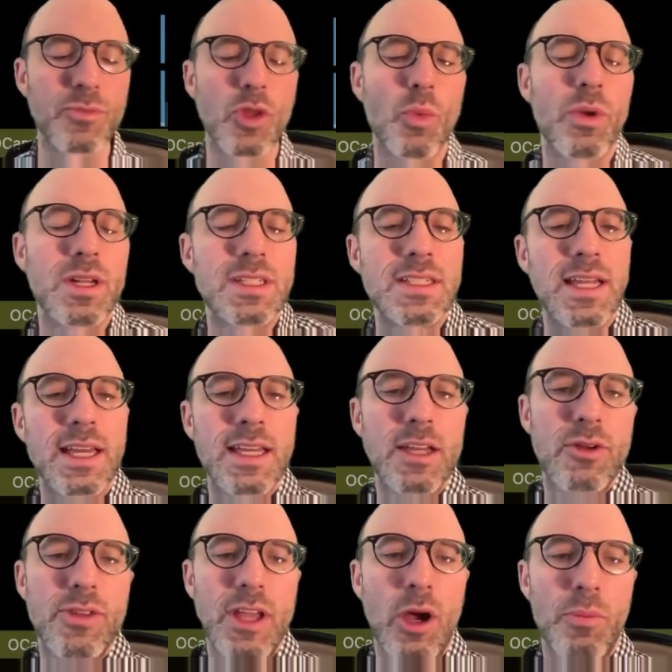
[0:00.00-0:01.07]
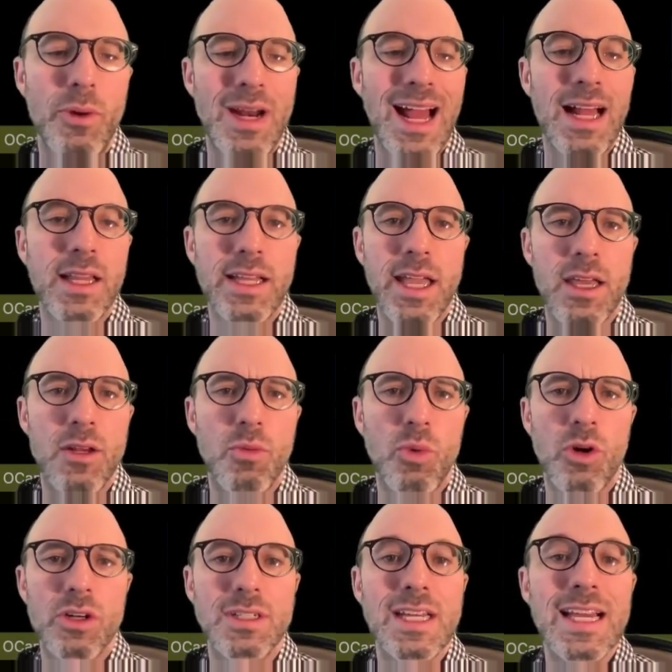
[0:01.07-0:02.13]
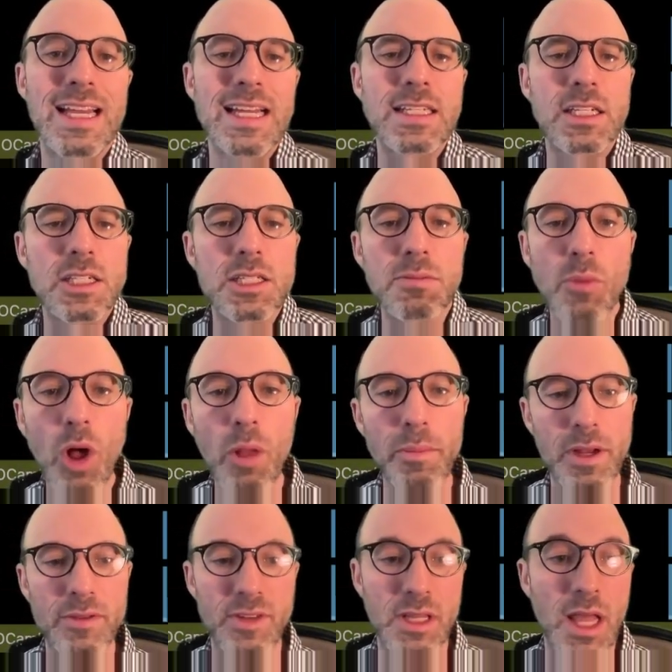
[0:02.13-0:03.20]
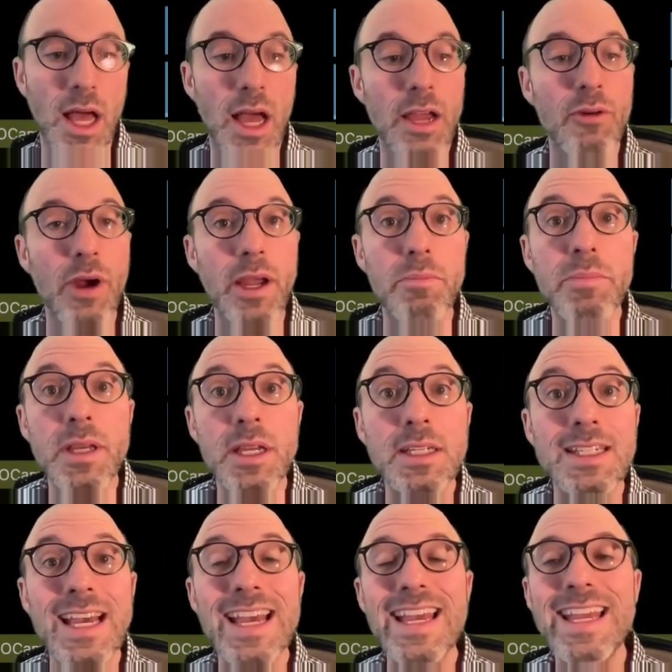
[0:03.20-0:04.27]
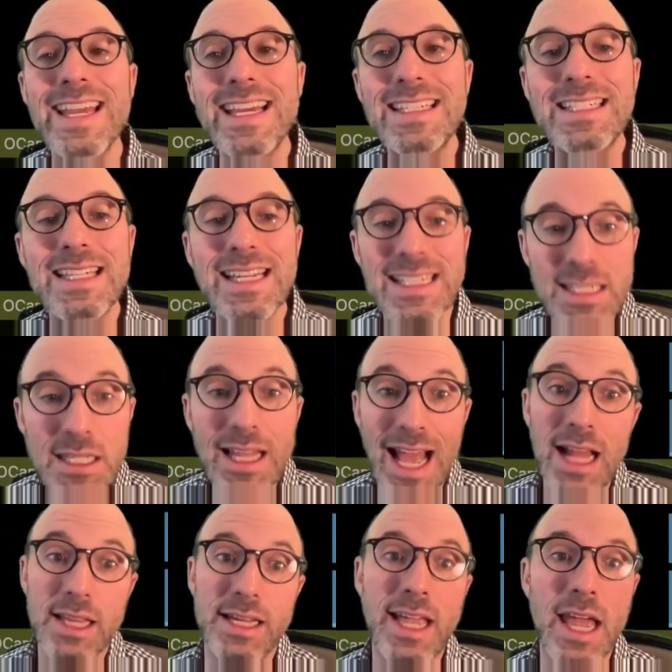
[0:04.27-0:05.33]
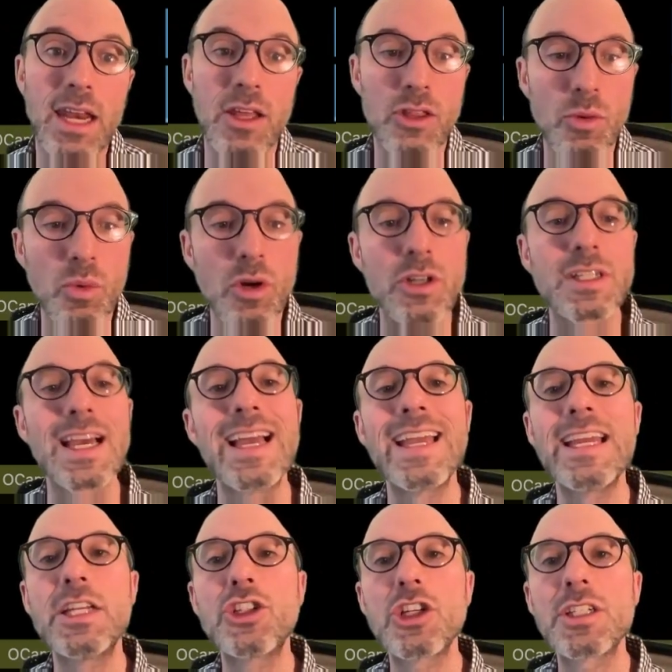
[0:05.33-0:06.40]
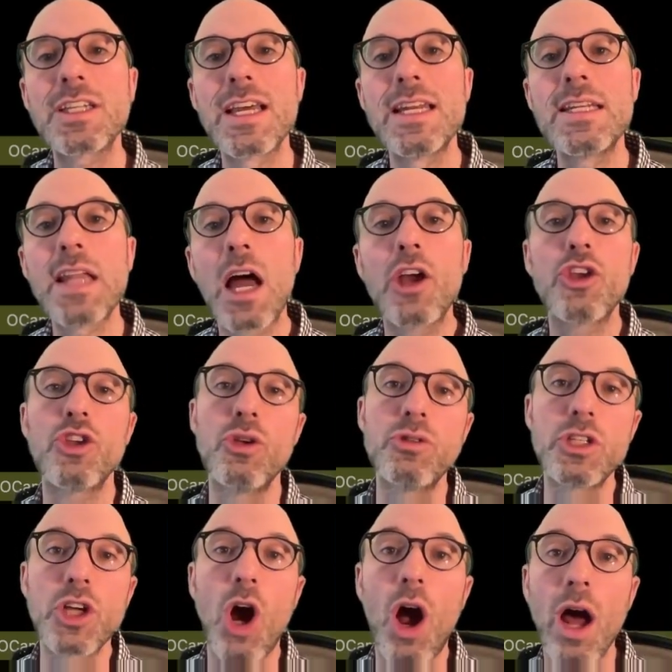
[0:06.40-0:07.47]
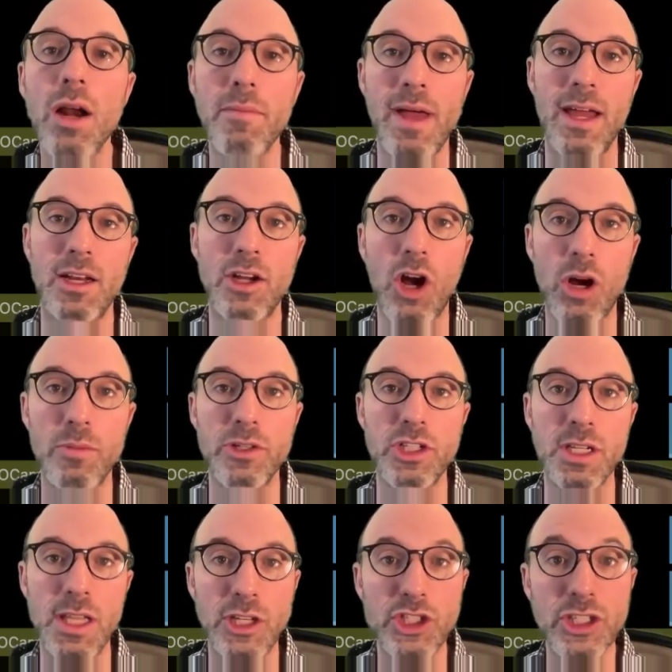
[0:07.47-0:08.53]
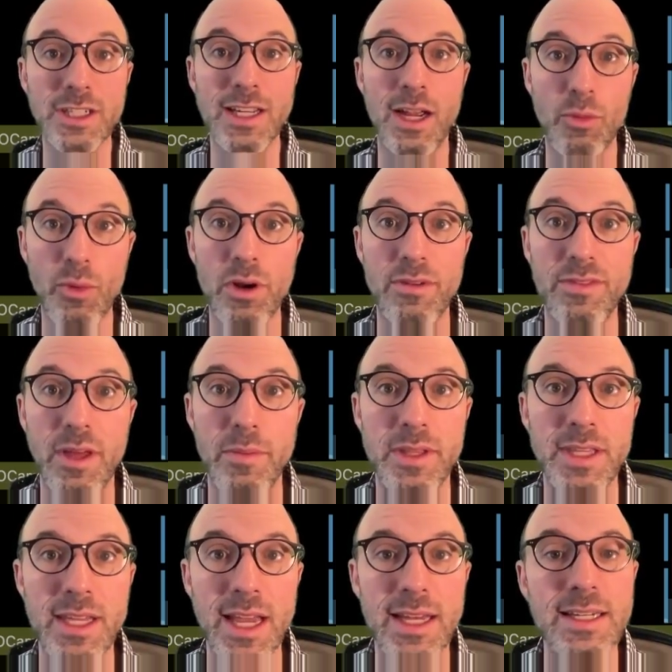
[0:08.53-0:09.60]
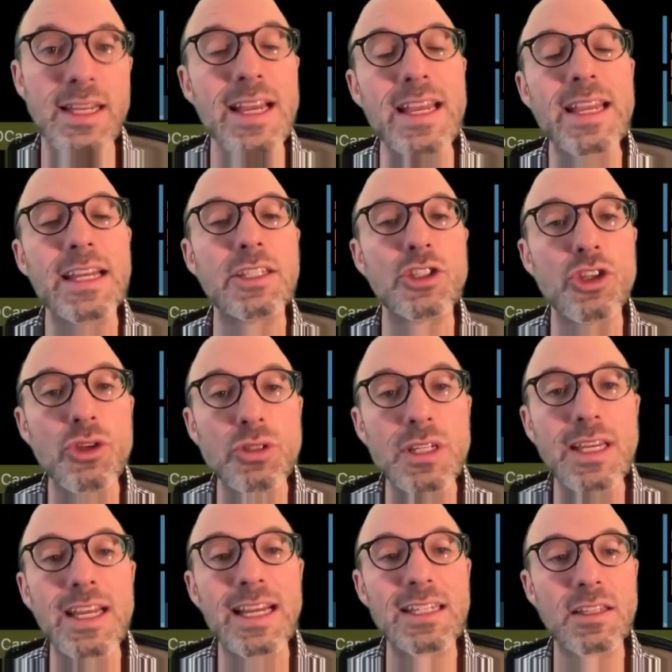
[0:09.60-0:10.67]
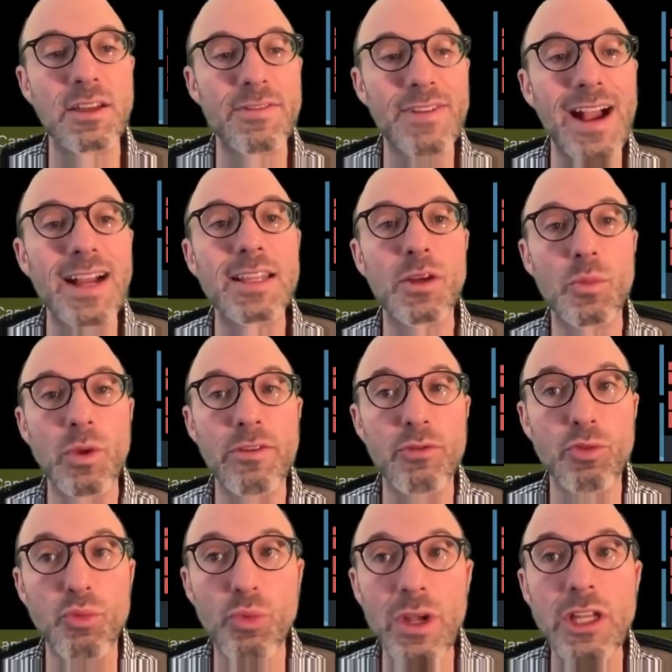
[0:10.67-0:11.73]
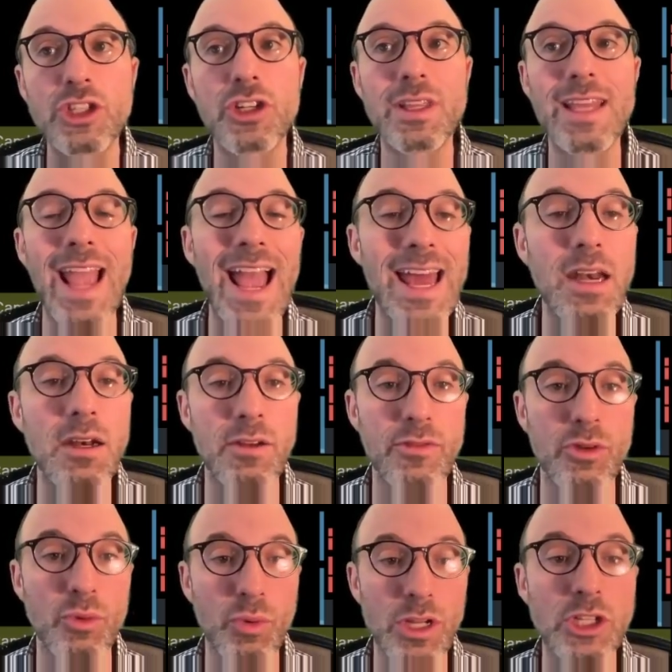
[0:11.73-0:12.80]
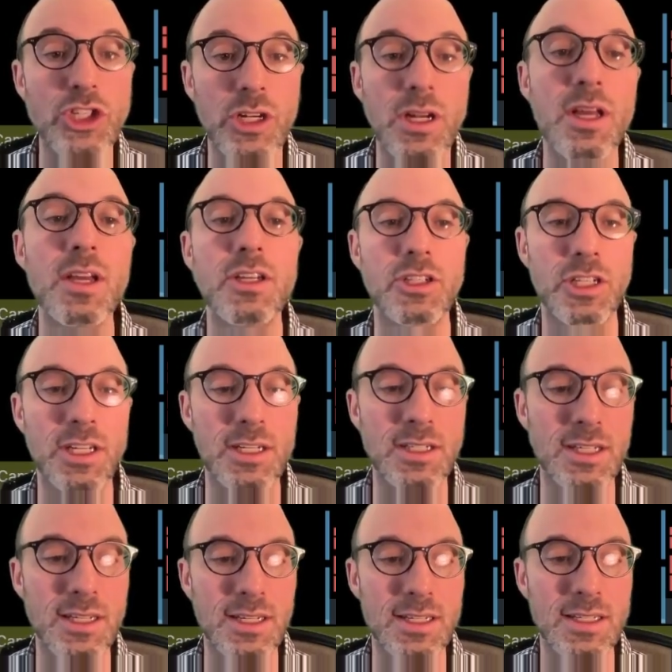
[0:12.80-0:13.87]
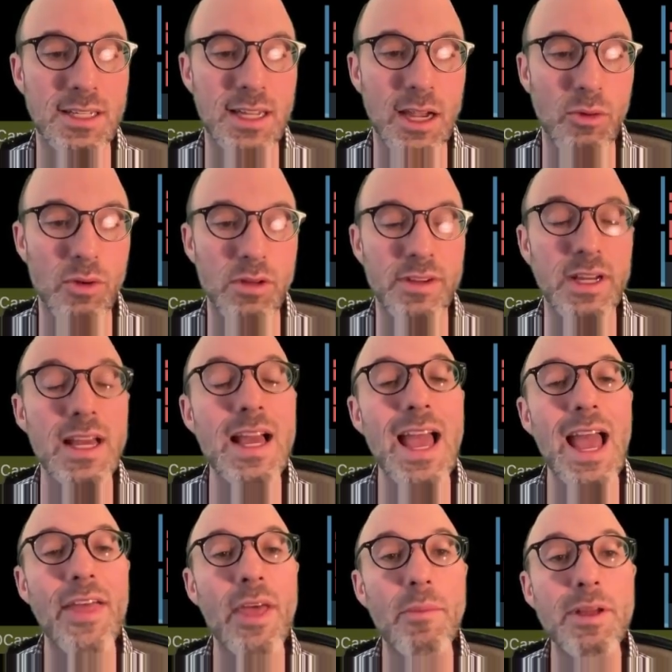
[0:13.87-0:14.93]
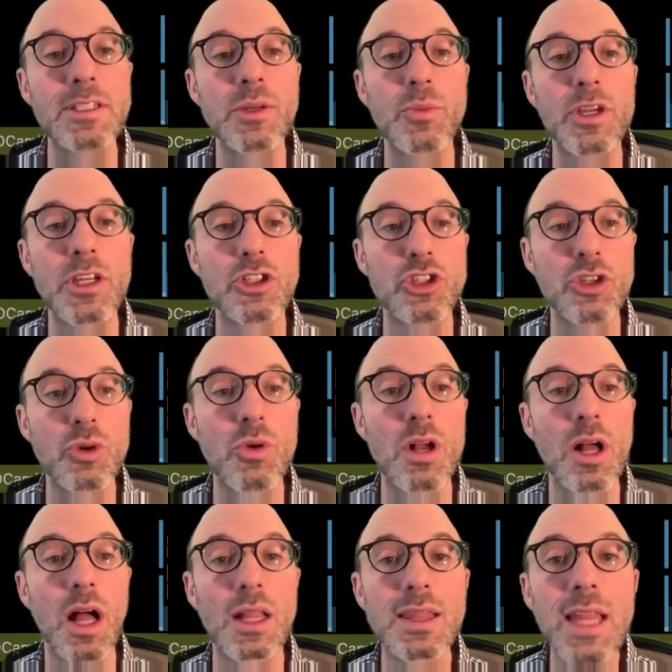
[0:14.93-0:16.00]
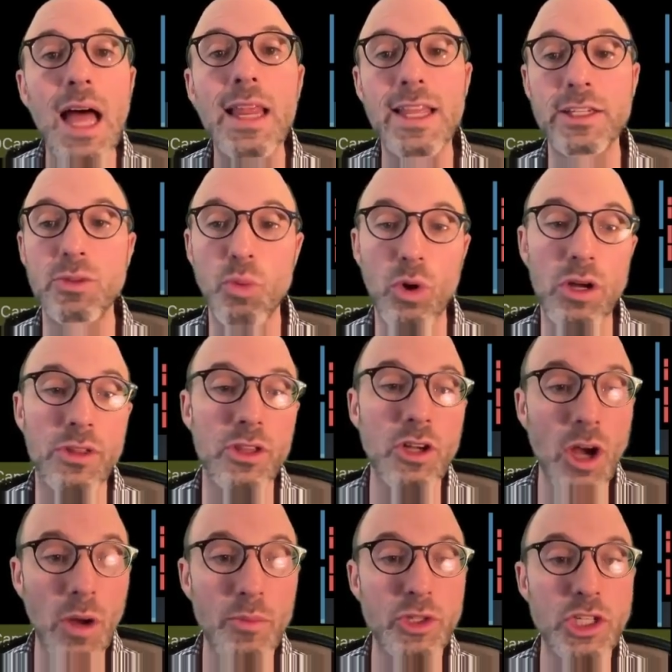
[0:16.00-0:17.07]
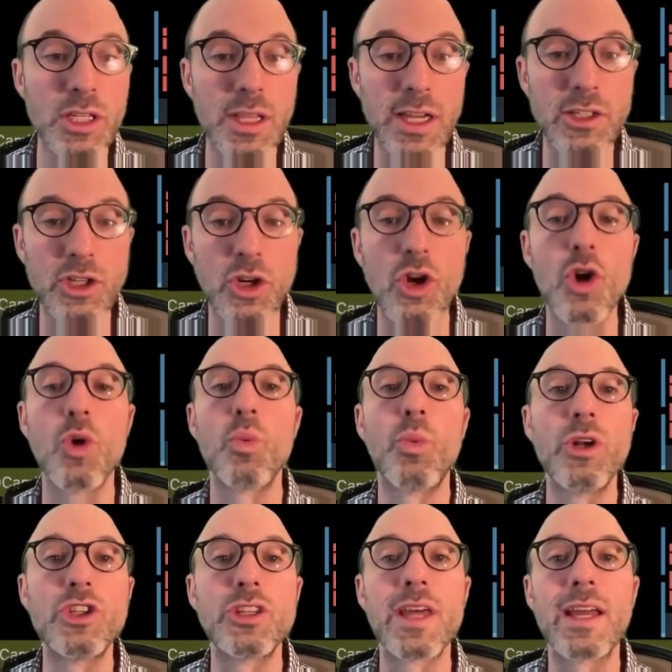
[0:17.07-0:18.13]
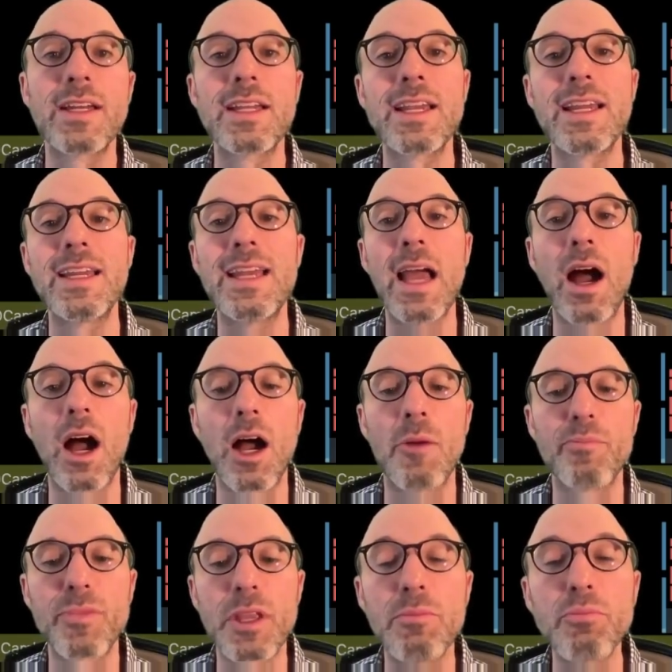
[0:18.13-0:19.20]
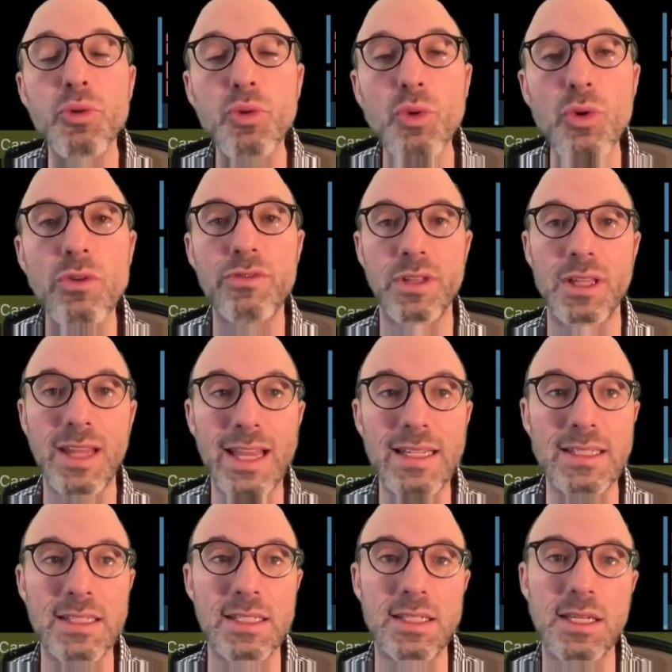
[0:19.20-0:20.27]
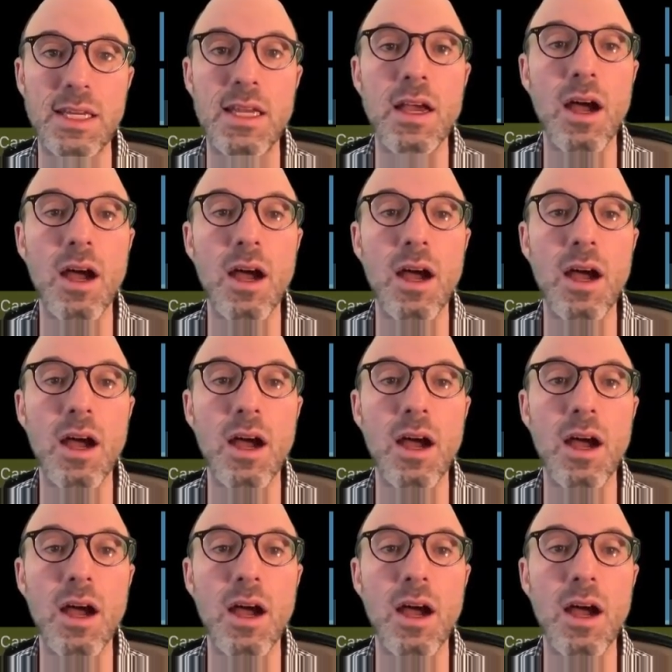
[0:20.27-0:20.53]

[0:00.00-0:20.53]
what it's saying here in the output, allocated words, is a small bit of a lie, right? Because it's still allocating the words. It's just not using automatic garbage collection to get rid of them at the end. It's the fact that we've reached the end of the region to get rid of it. And that means that we can do a lot less work on the garbage collector, which then can improve the latency